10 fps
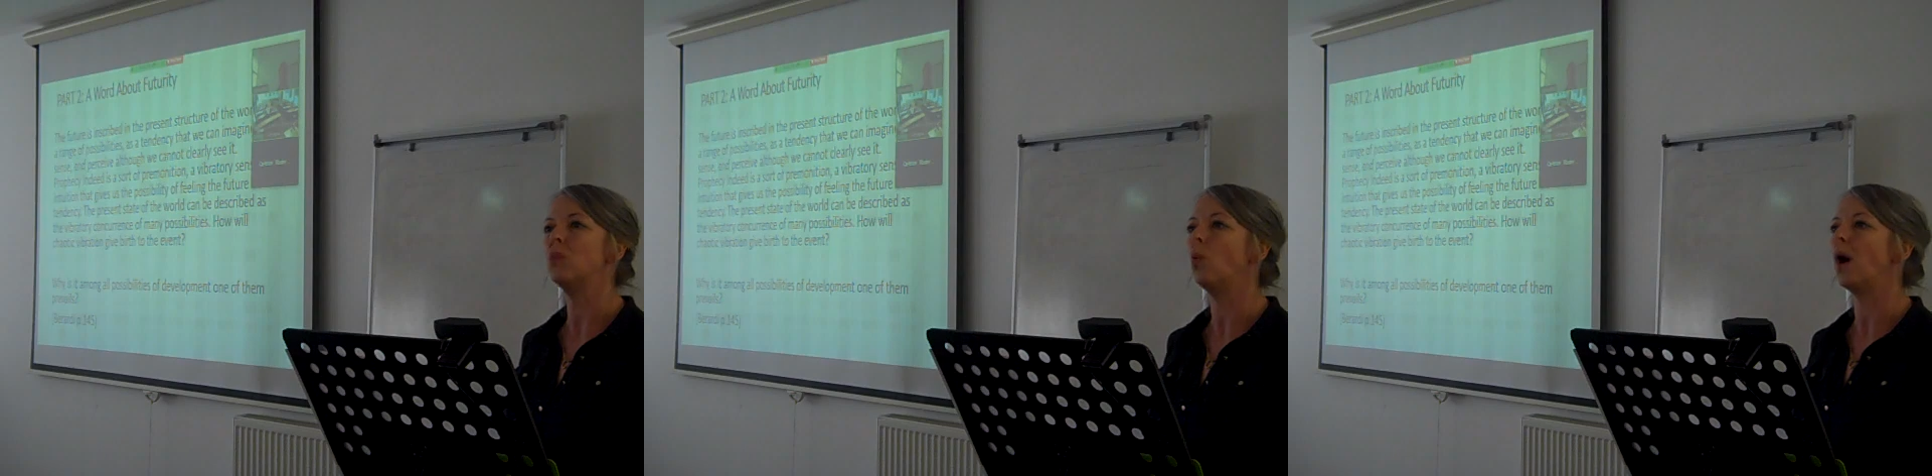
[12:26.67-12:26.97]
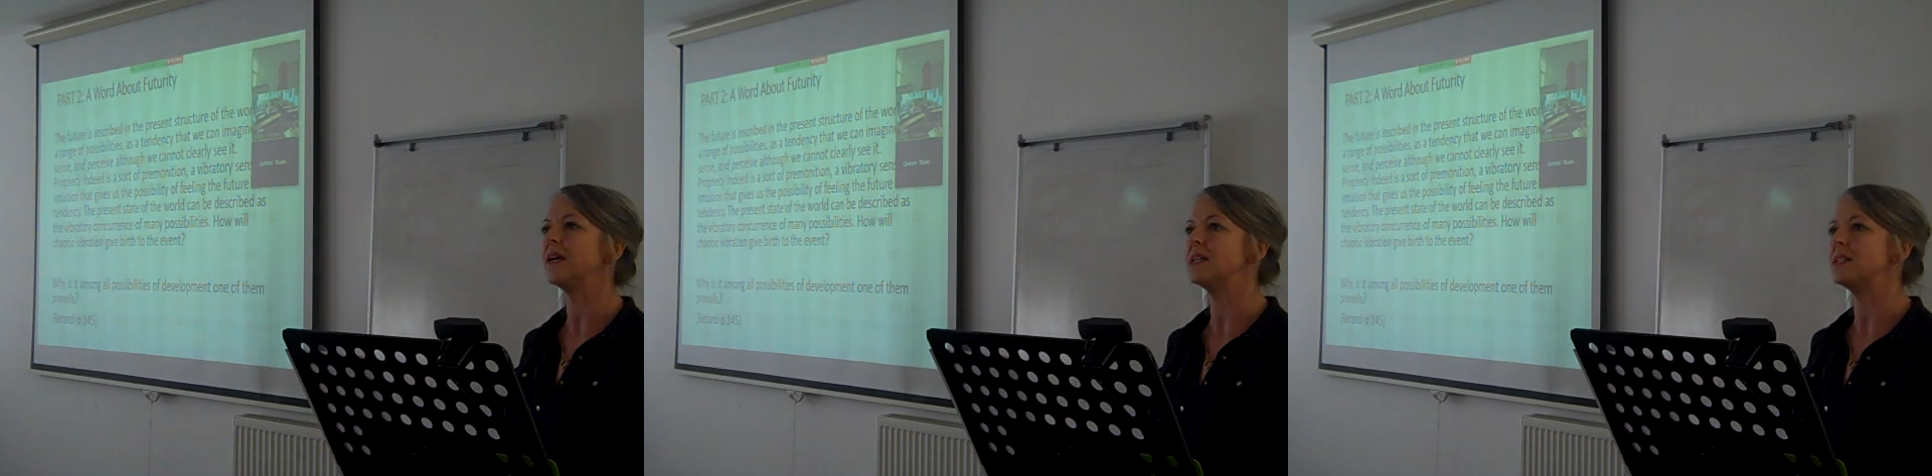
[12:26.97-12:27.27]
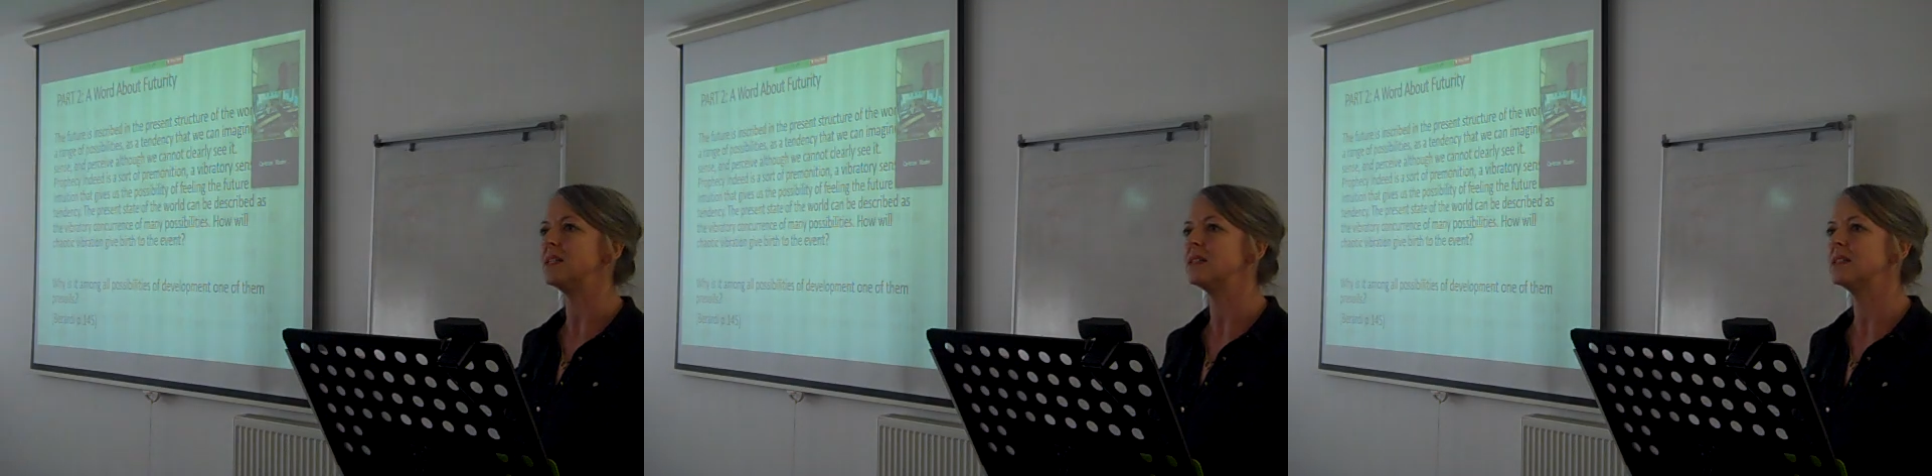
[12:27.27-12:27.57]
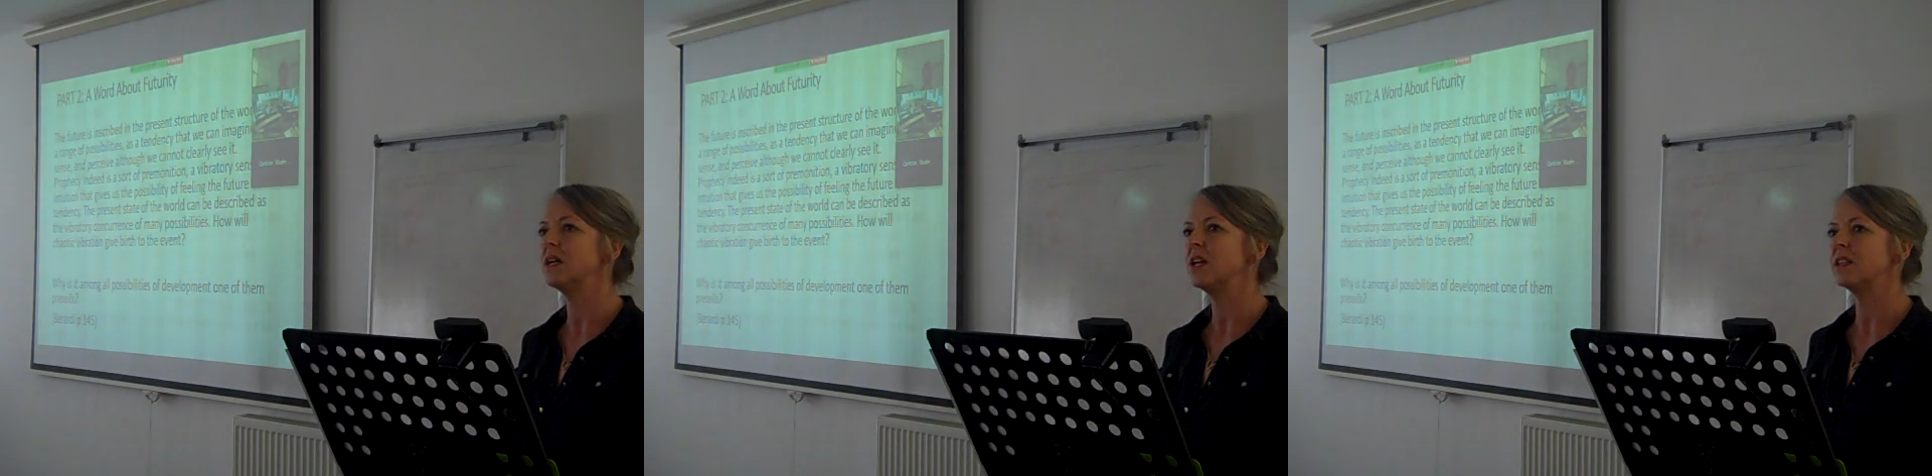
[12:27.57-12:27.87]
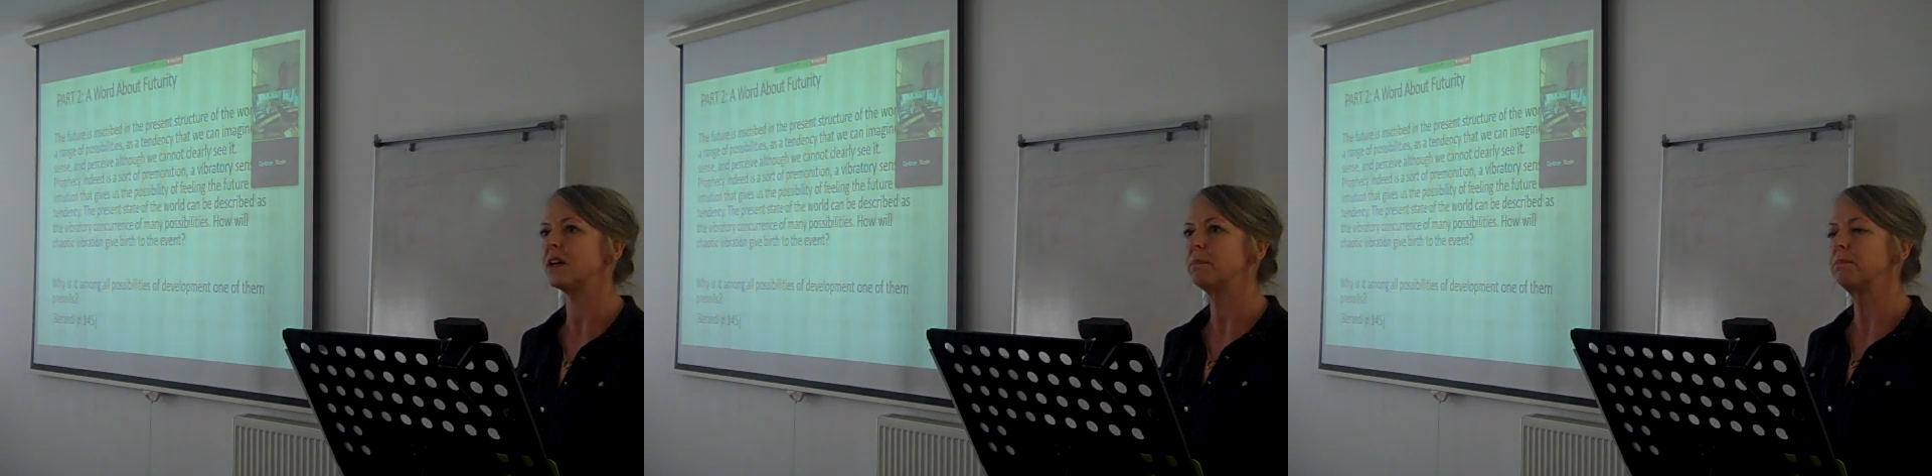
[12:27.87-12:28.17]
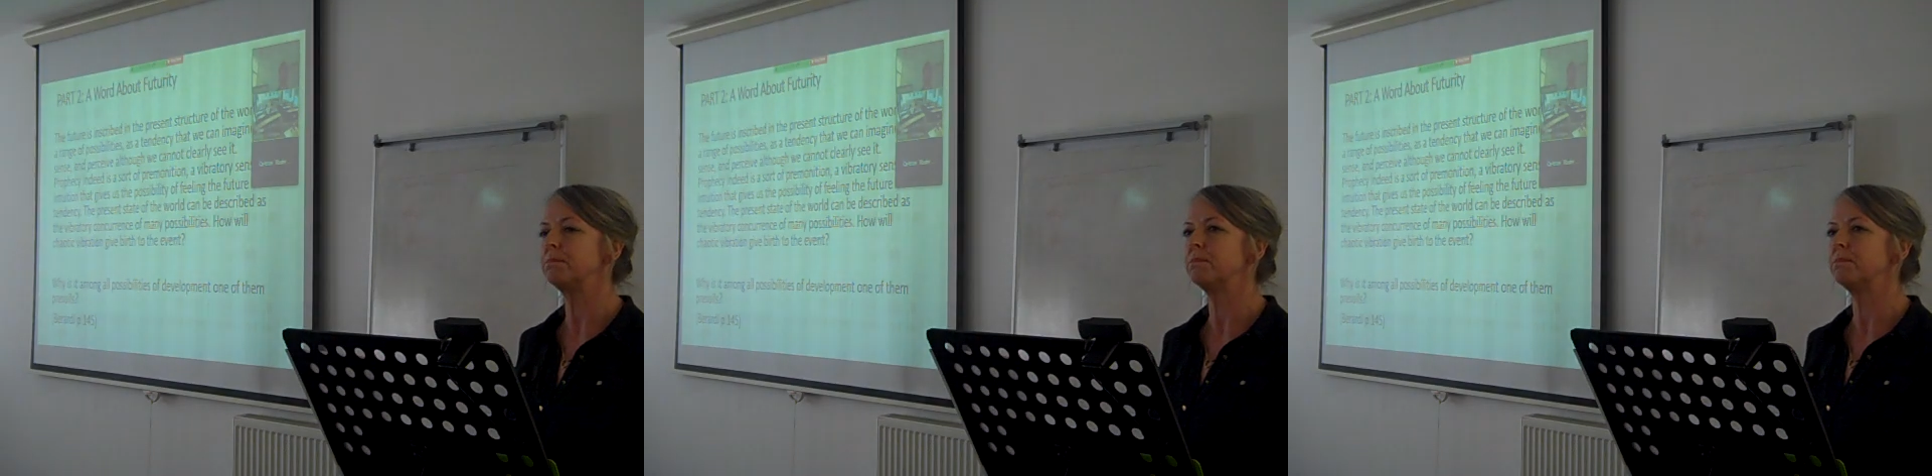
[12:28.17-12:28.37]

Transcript: and why it is that